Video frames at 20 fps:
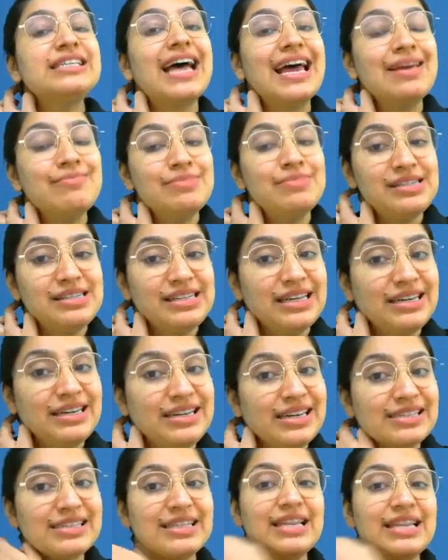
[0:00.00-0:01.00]

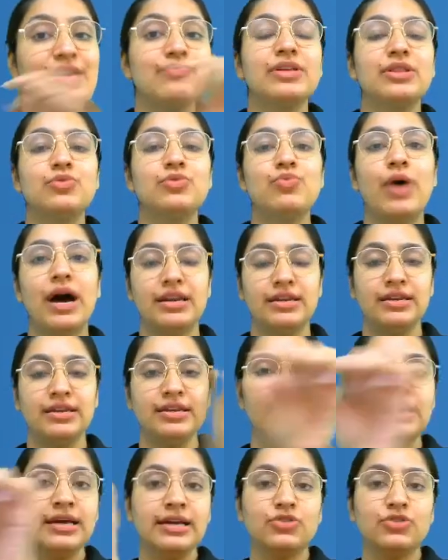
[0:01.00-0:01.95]
simultaneously with one